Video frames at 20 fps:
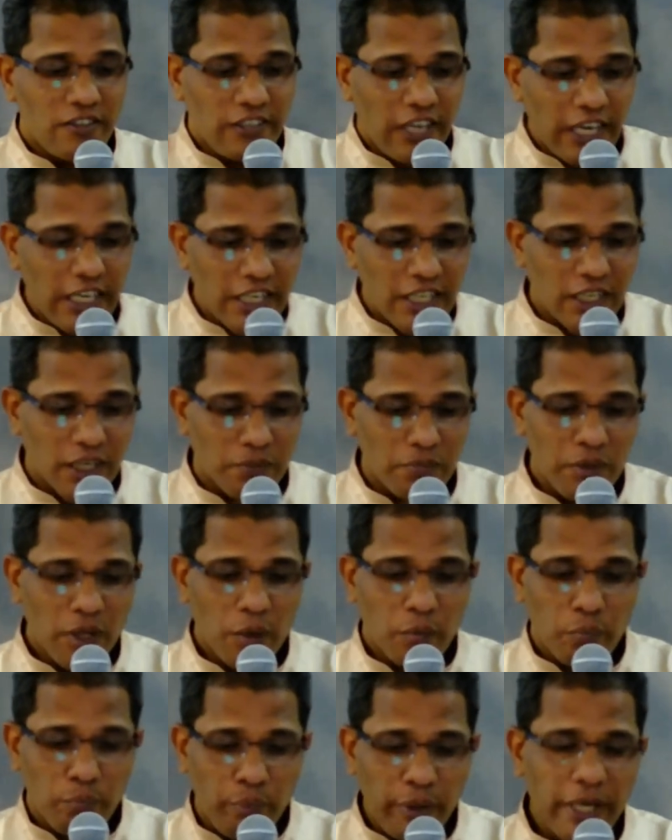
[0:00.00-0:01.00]
Jacob
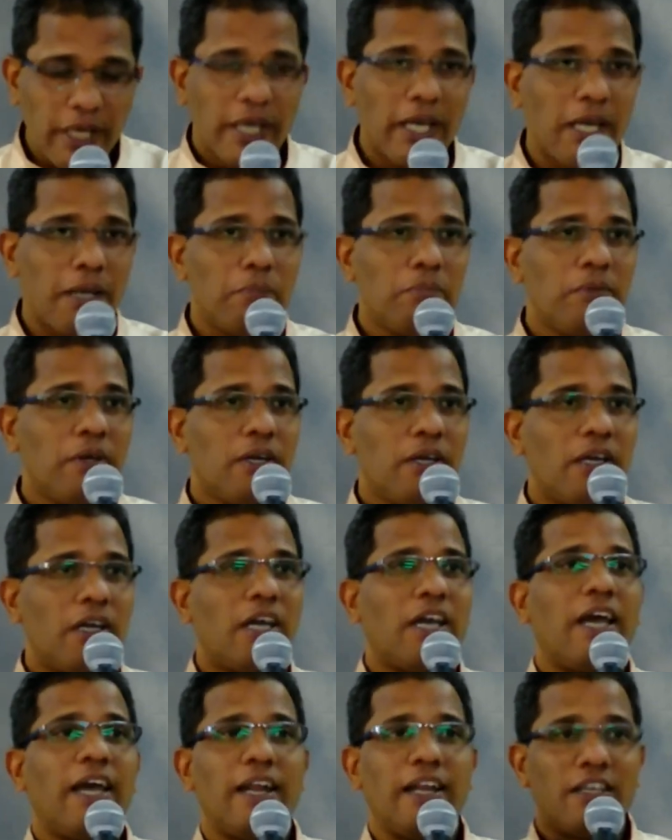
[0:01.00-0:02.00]
became
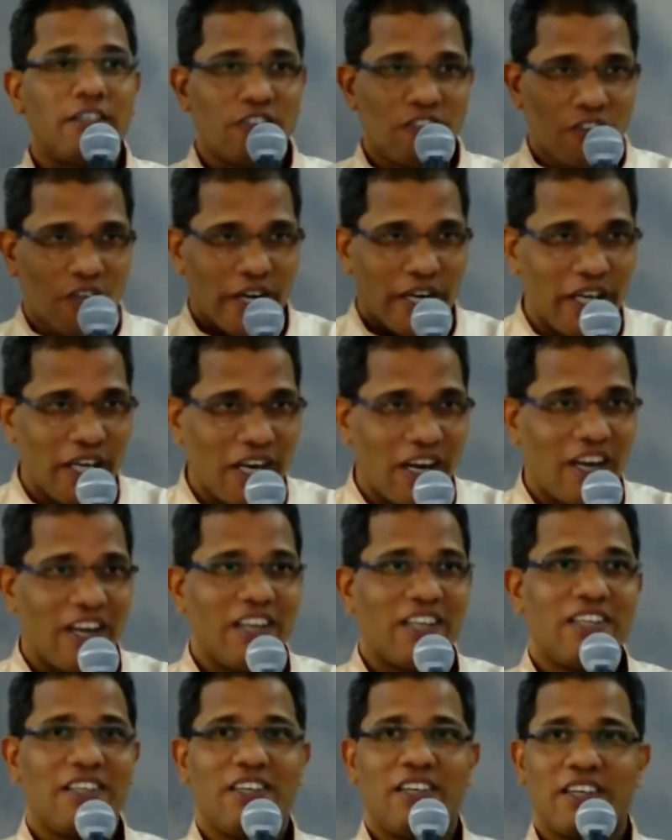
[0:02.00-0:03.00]
an Israel.
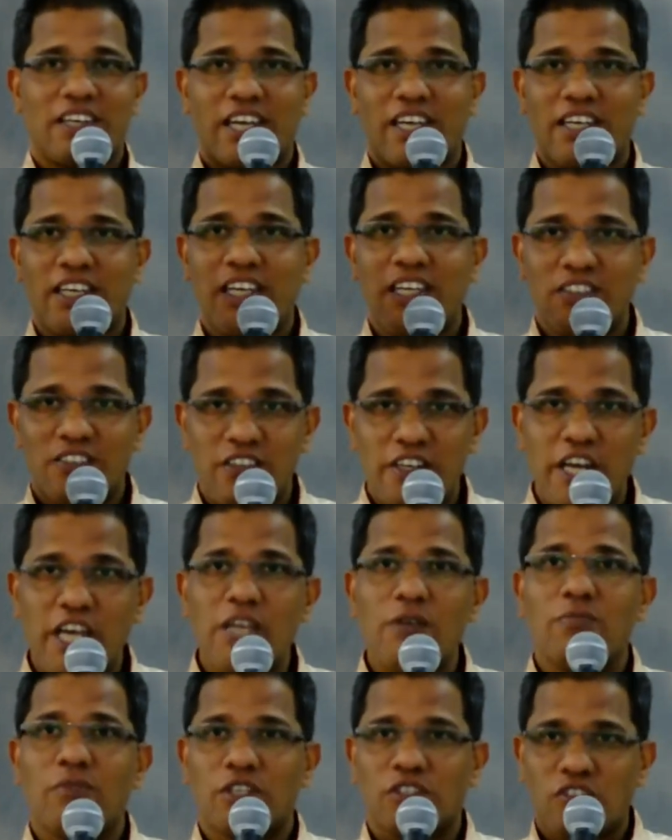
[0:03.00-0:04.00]
Okay? His name
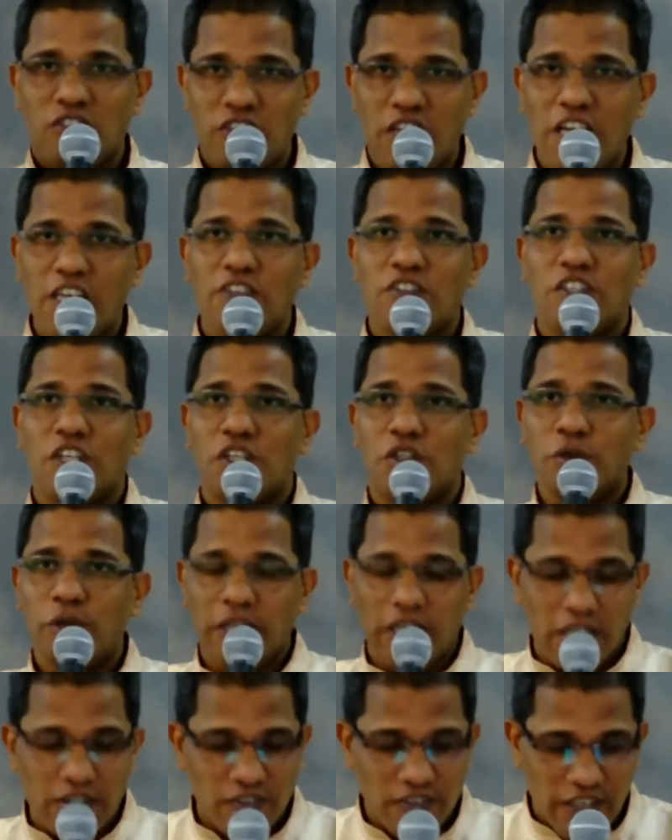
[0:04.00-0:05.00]
was changed into
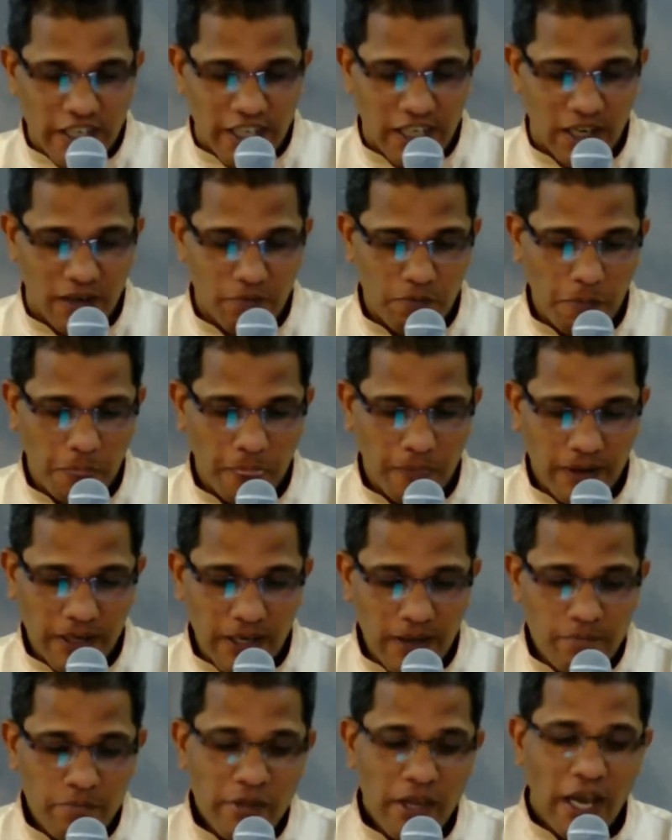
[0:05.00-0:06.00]
Israel. Okay?
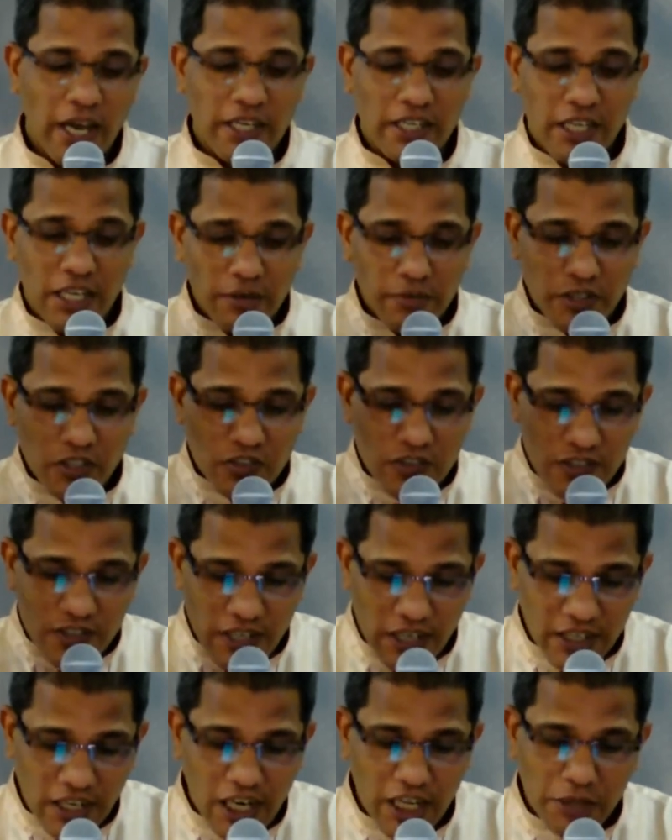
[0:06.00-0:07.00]
And he was
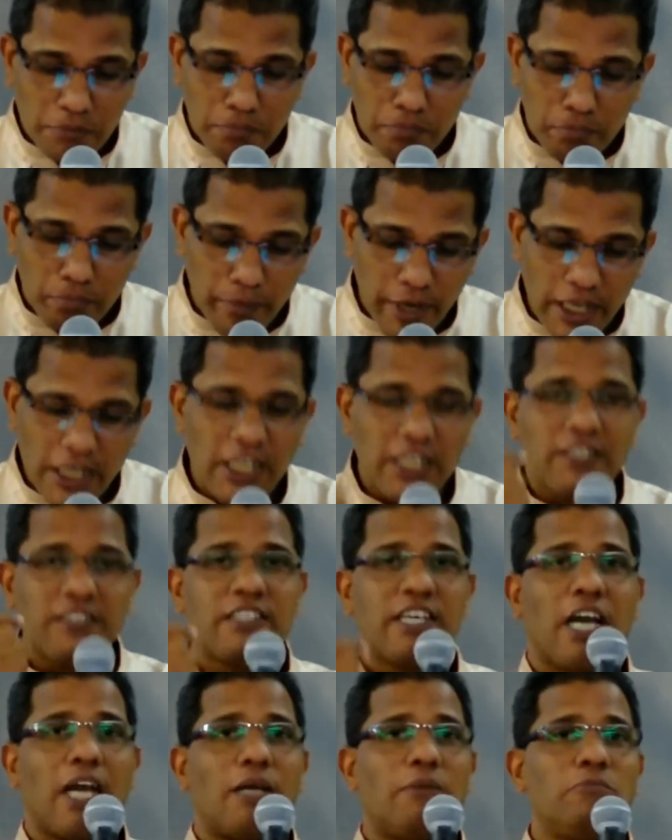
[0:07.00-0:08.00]
struggling many
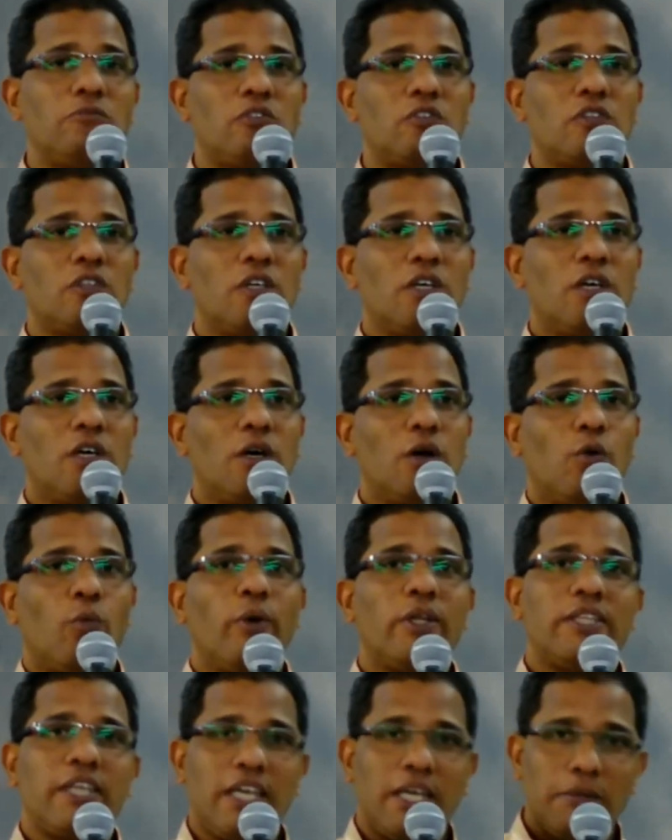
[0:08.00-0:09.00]
times
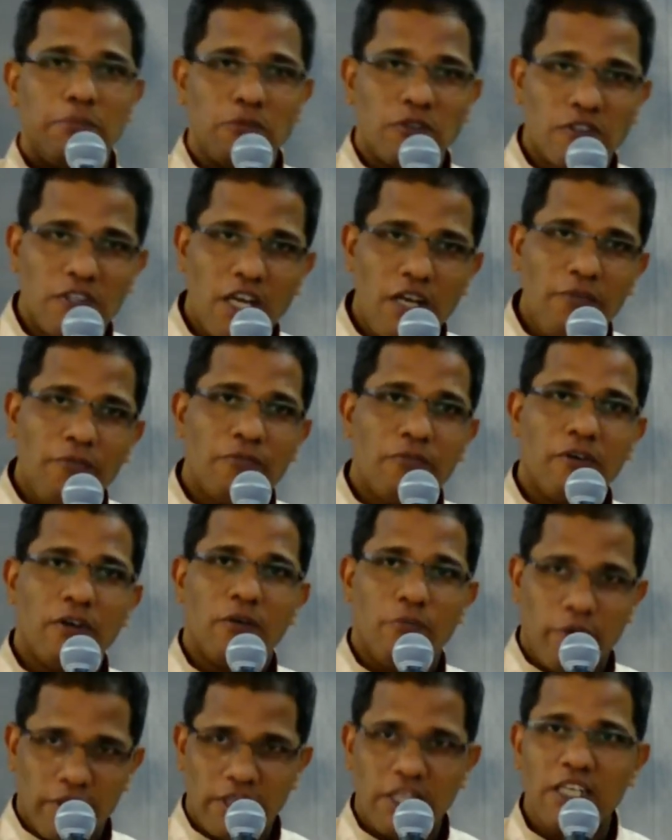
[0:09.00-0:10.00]
with himself,
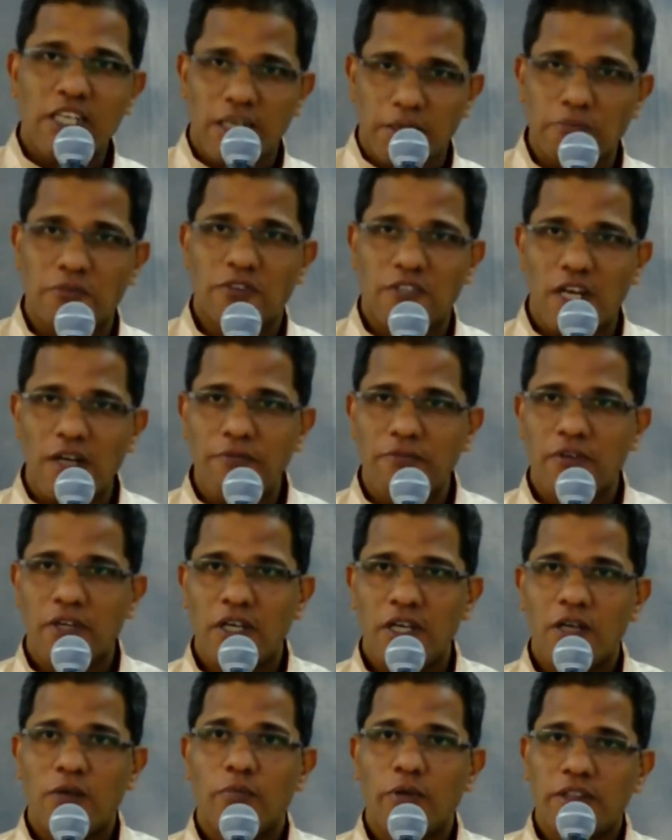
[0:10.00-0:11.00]
within himself,
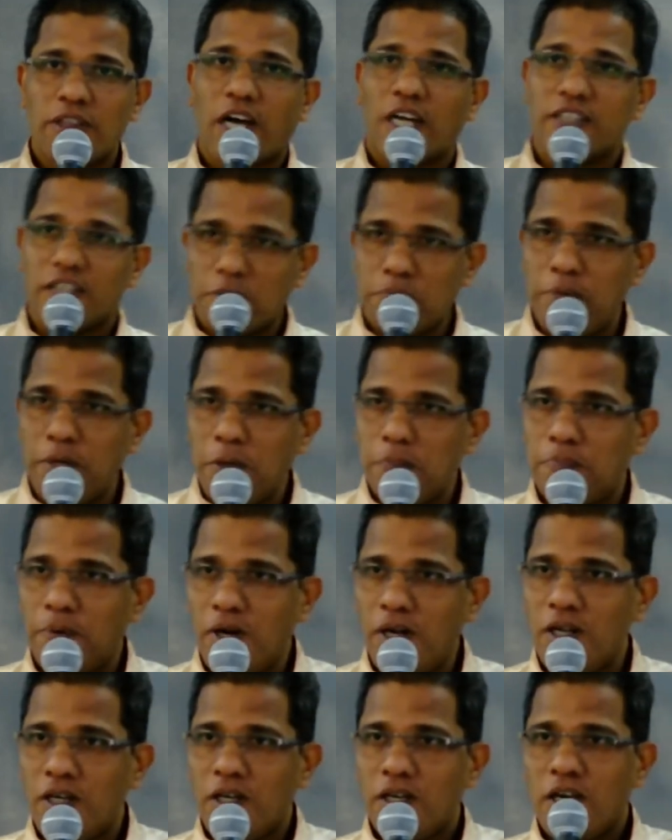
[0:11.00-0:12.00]
with other people
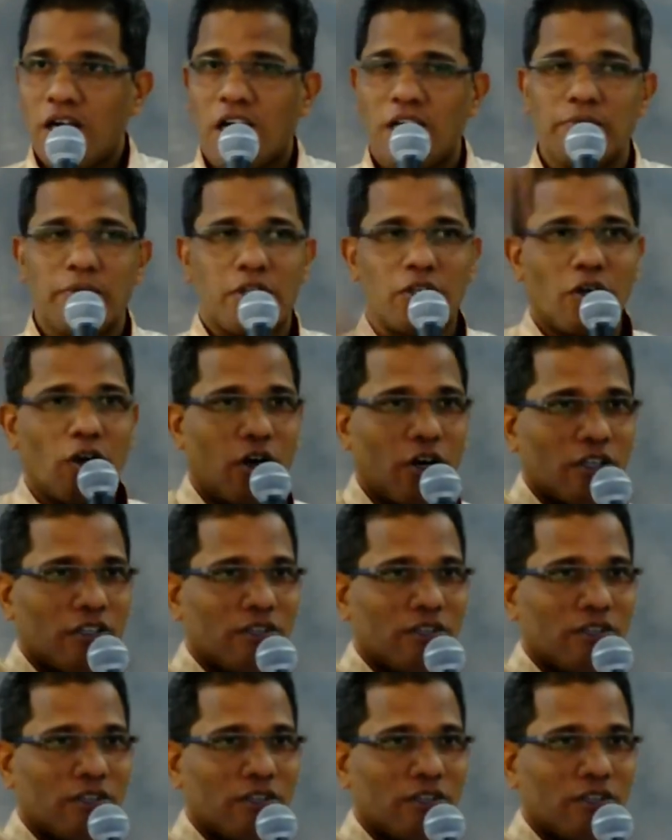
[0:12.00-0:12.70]
and with God.